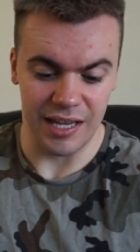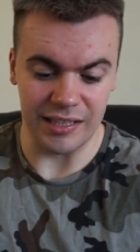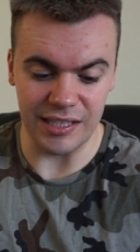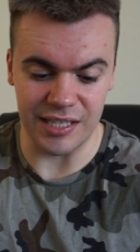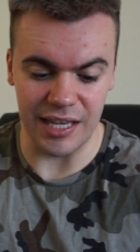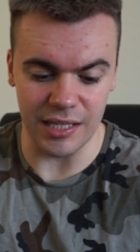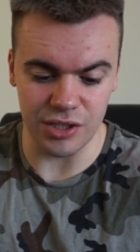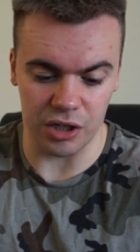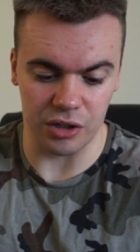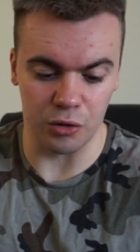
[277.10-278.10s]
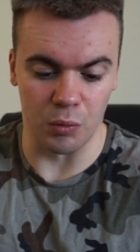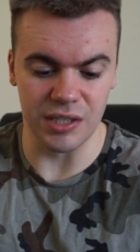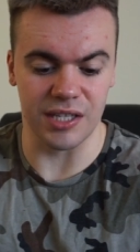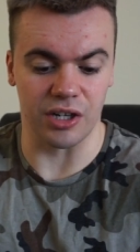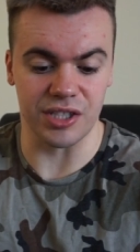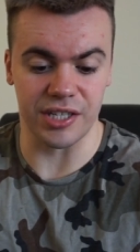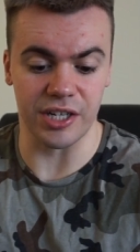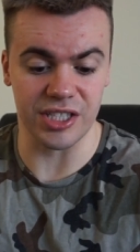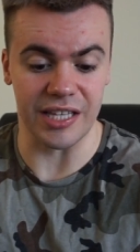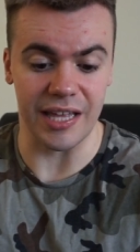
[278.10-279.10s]
And these kids are the ones that are
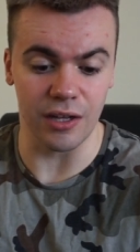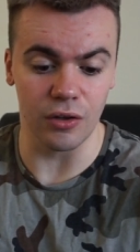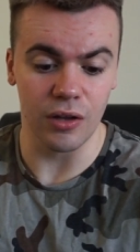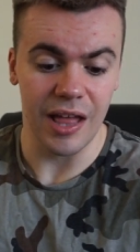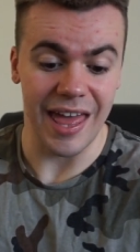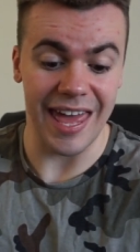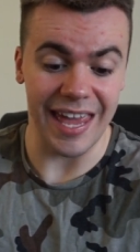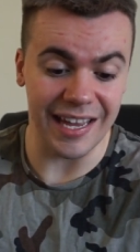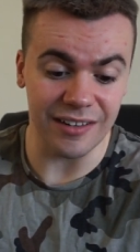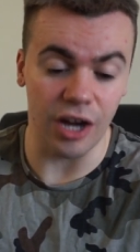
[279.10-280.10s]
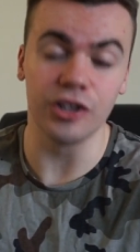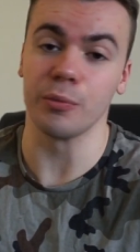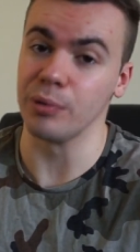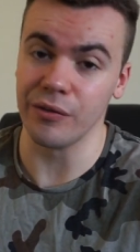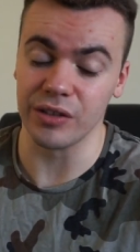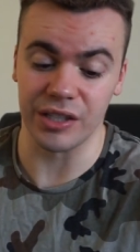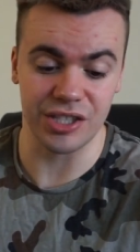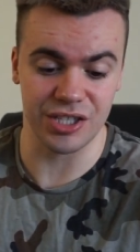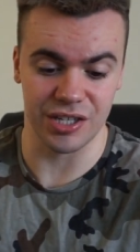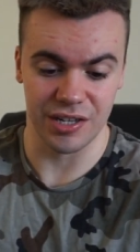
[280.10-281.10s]
seriously ill and
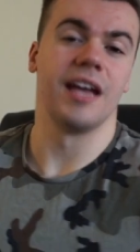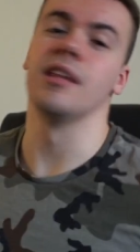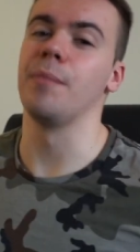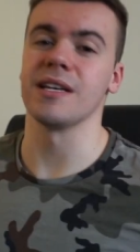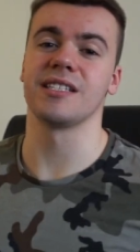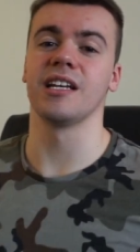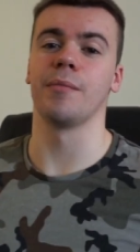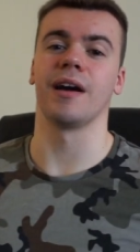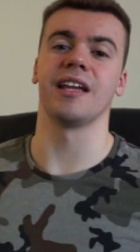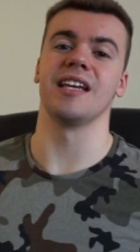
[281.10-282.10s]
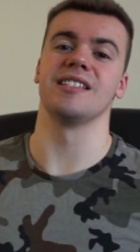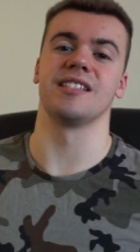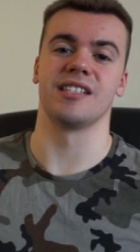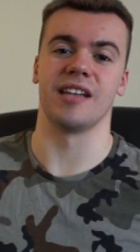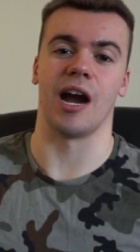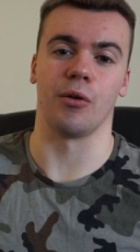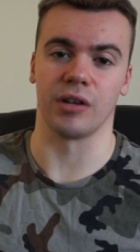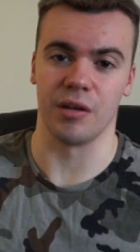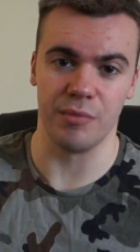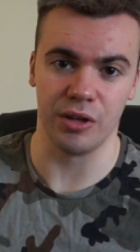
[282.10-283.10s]
underprivileged. And the best thing about it is it's in our
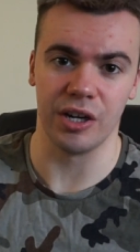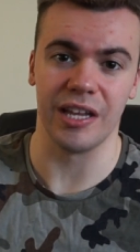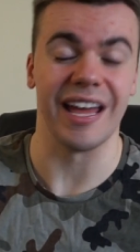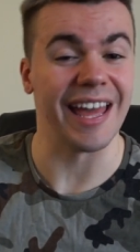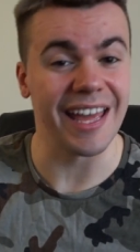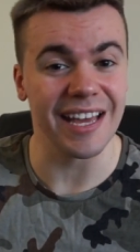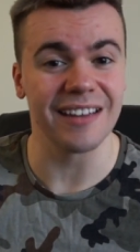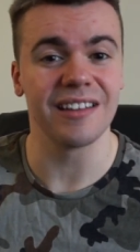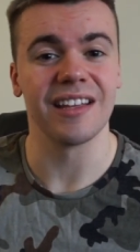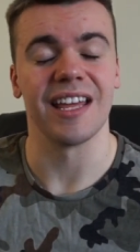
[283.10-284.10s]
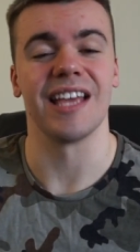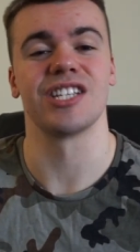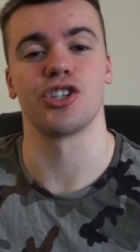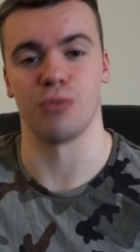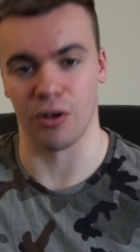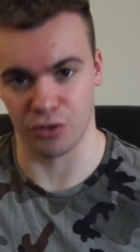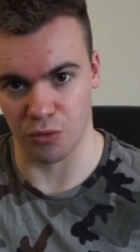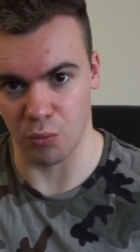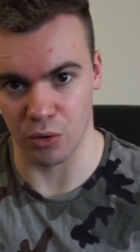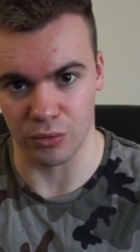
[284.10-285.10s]
community and it's throughout
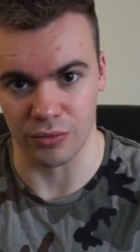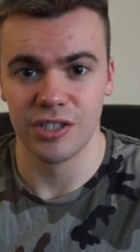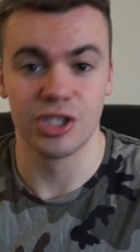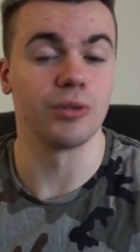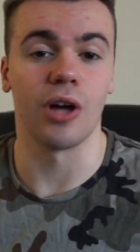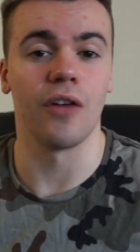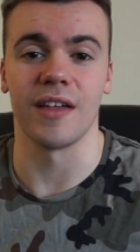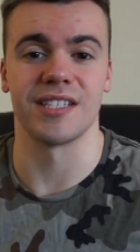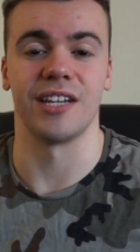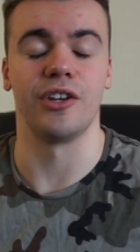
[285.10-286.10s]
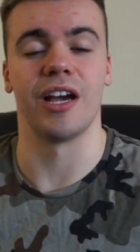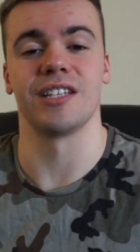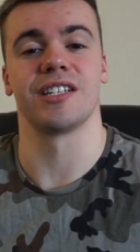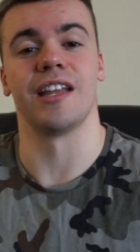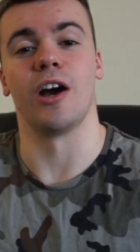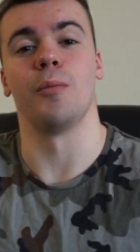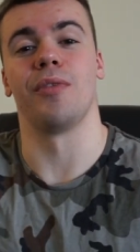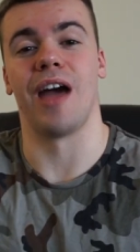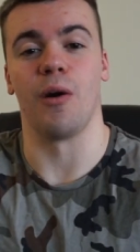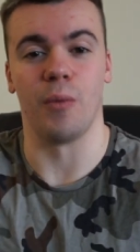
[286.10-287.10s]
the world. So with all that said, you guys could help
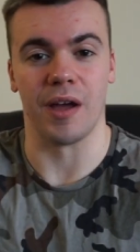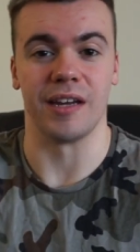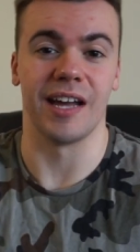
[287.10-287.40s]
that way.